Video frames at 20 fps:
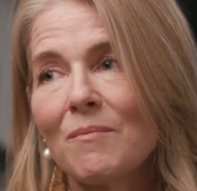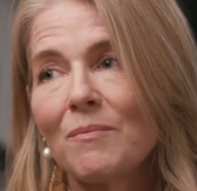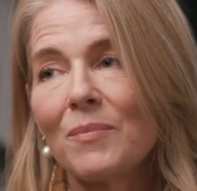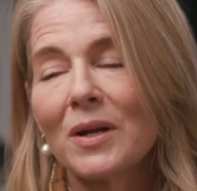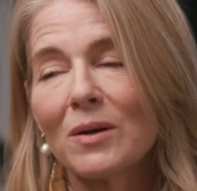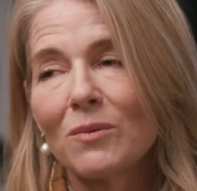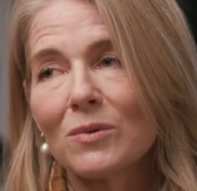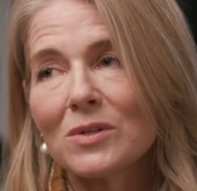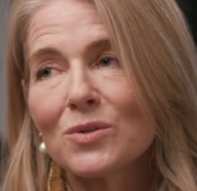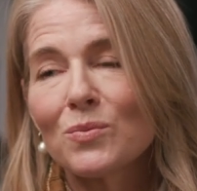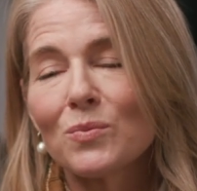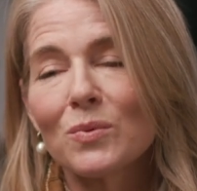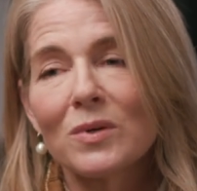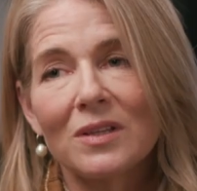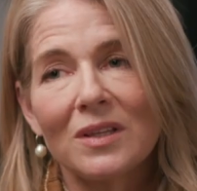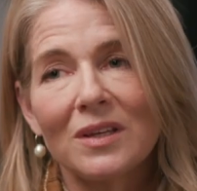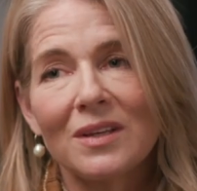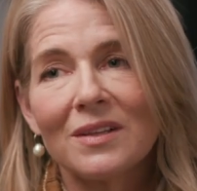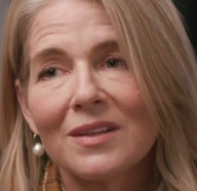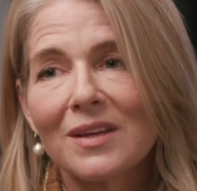But it was
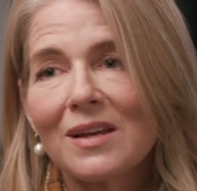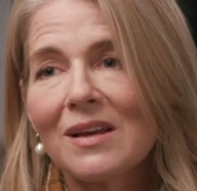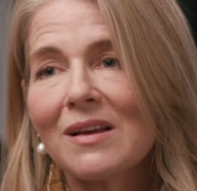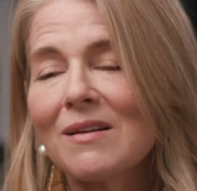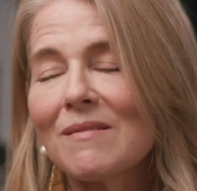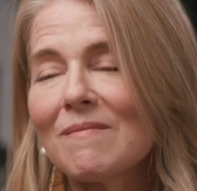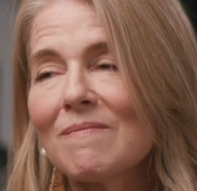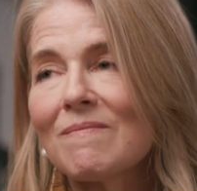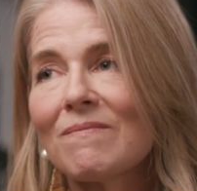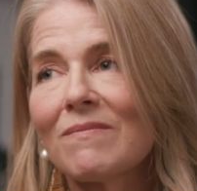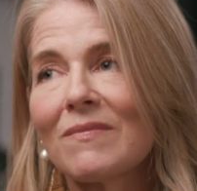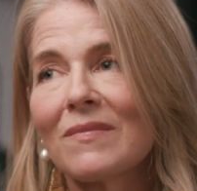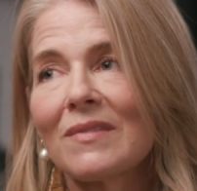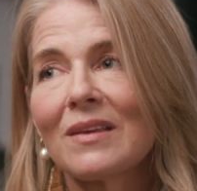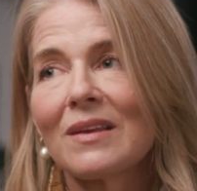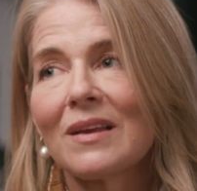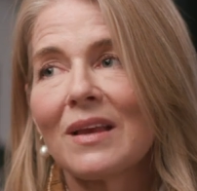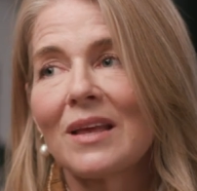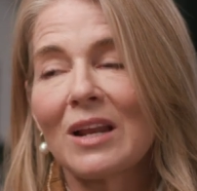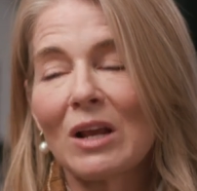really like
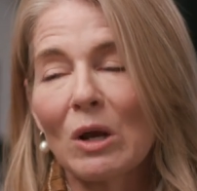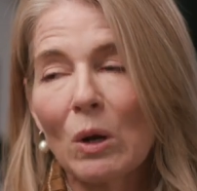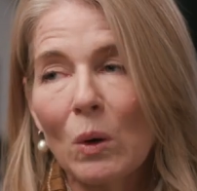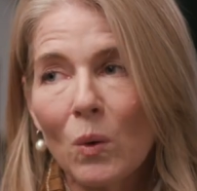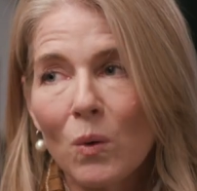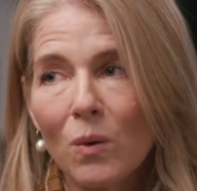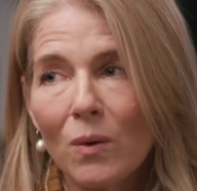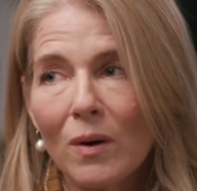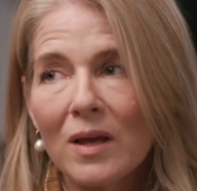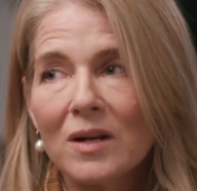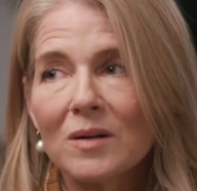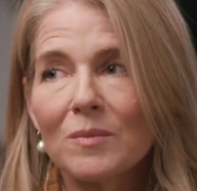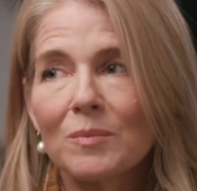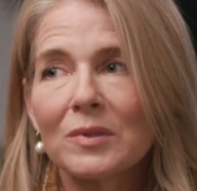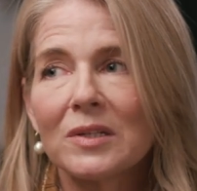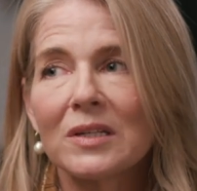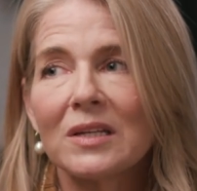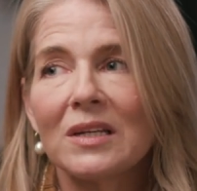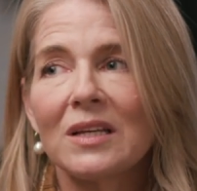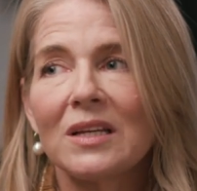an
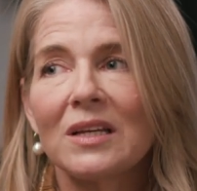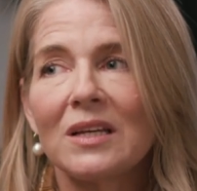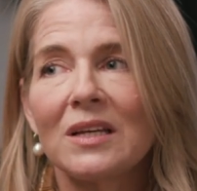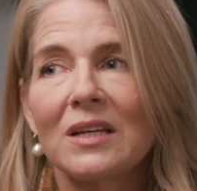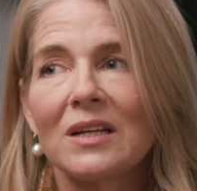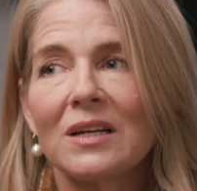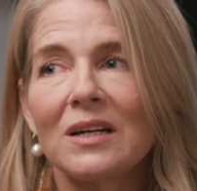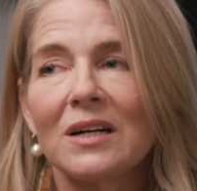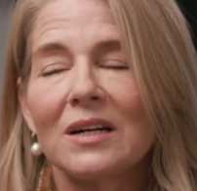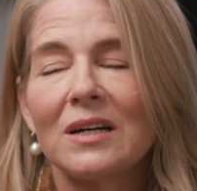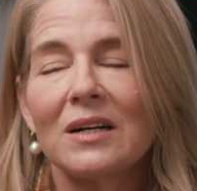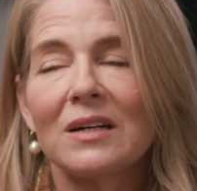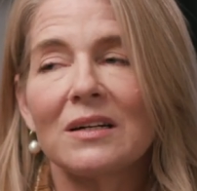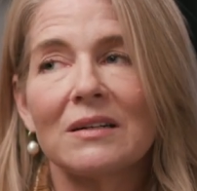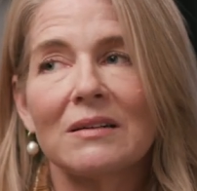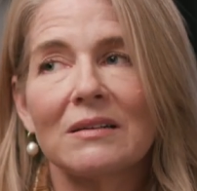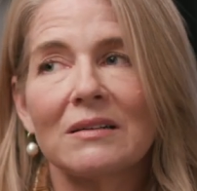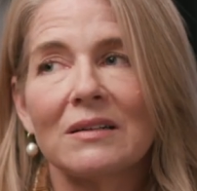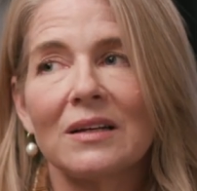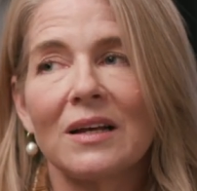incredibly
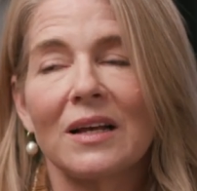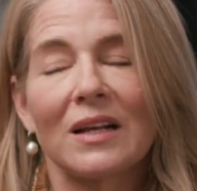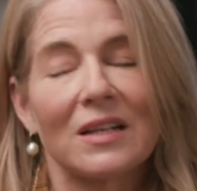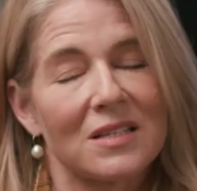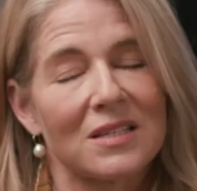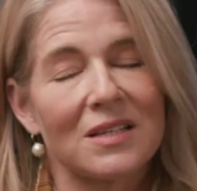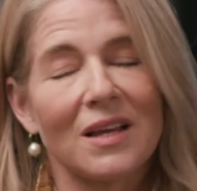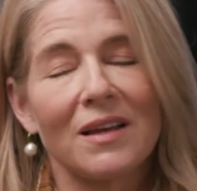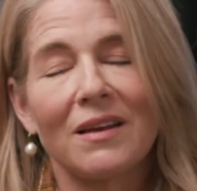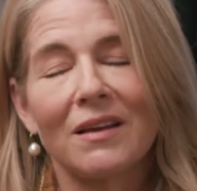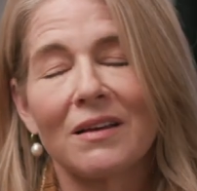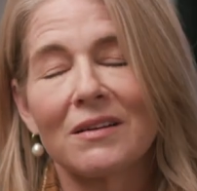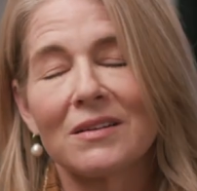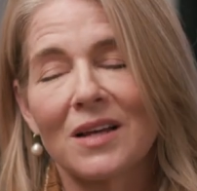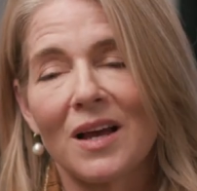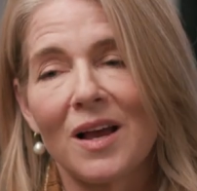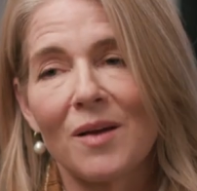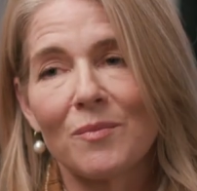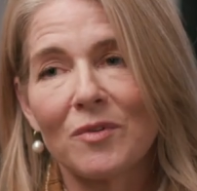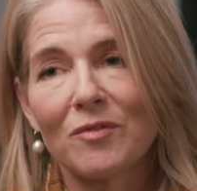exciting
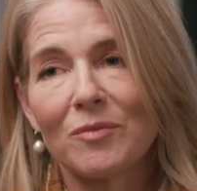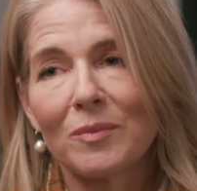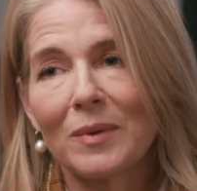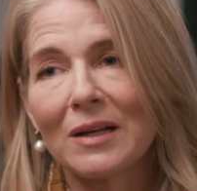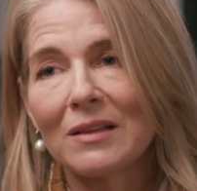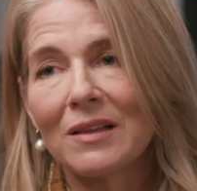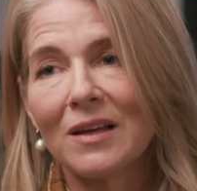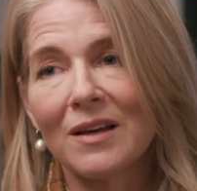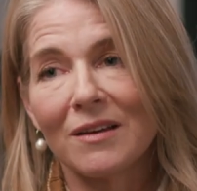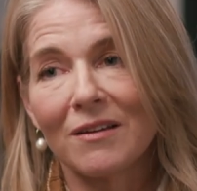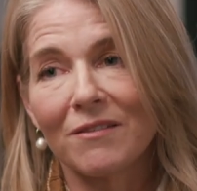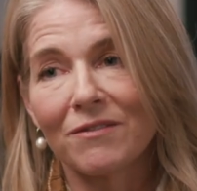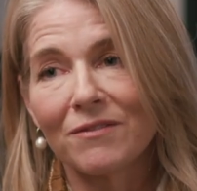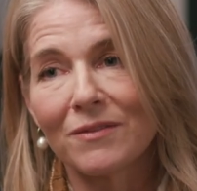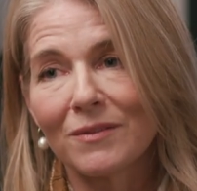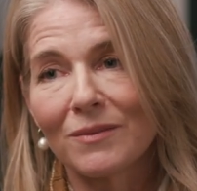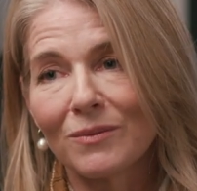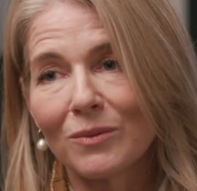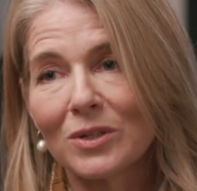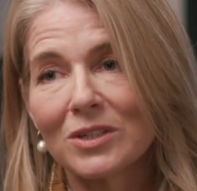time of my life,
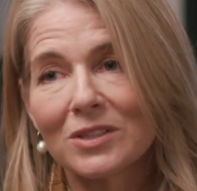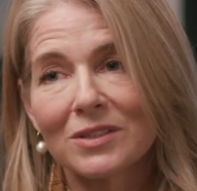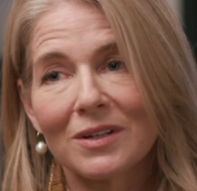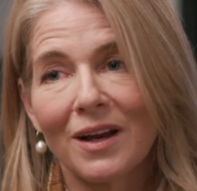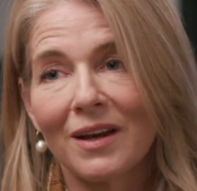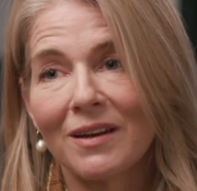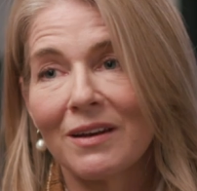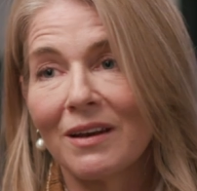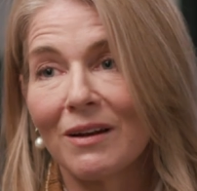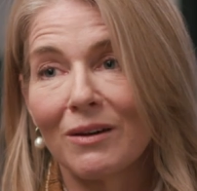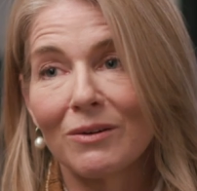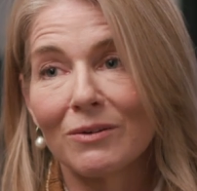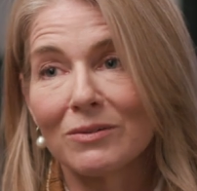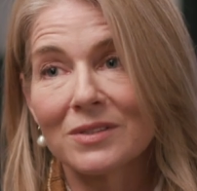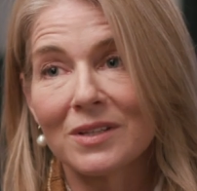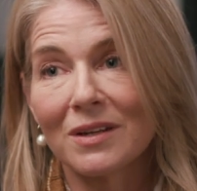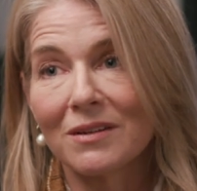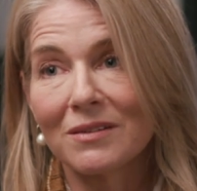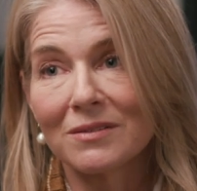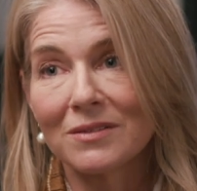which I know
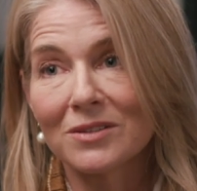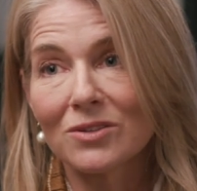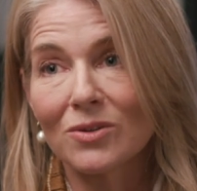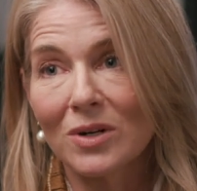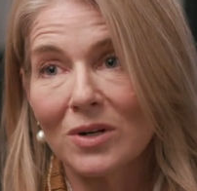sounds